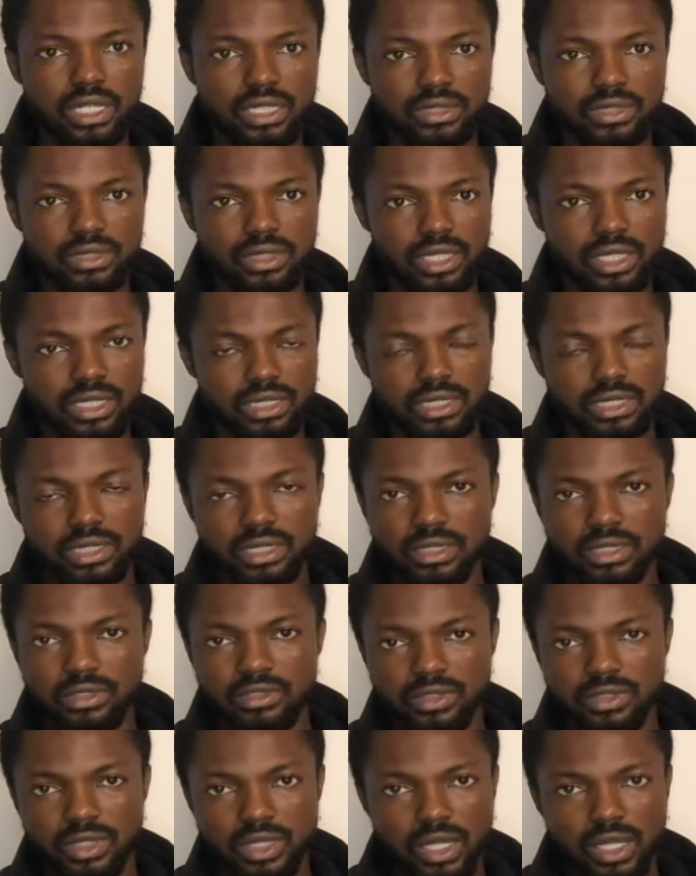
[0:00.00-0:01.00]
I can get it
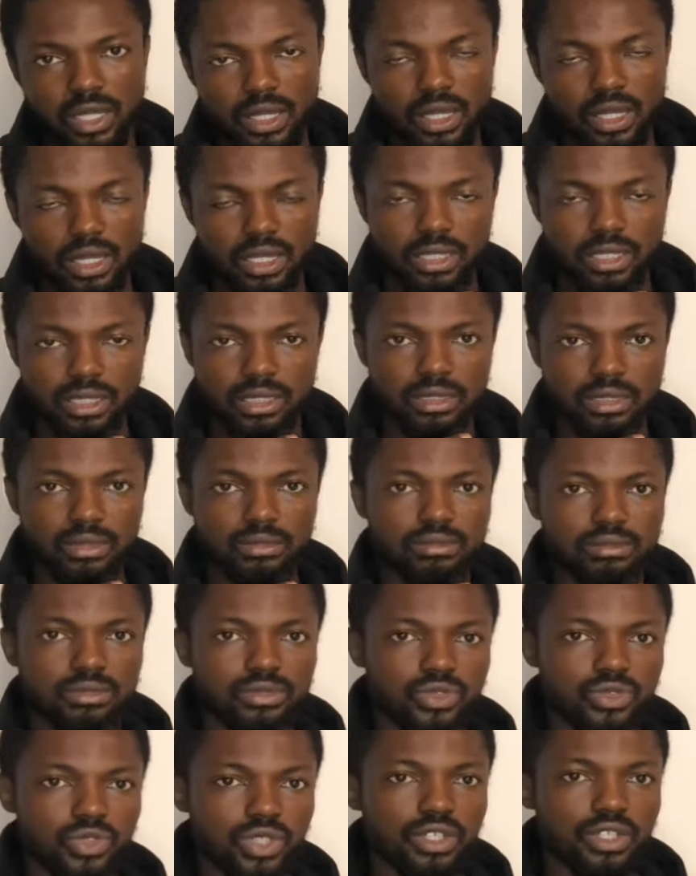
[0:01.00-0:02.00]
at
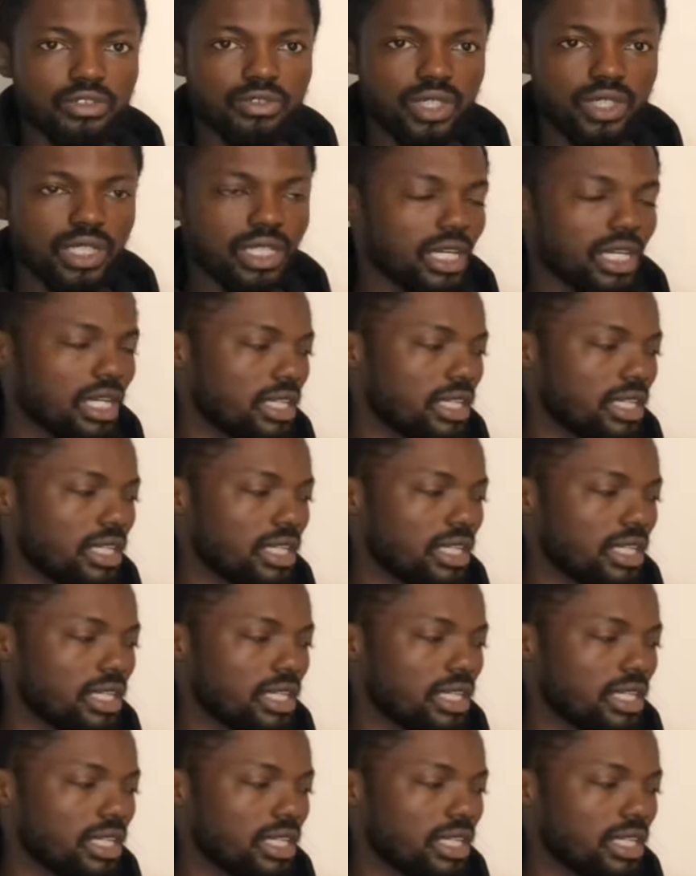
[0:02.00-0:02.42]
Rewe,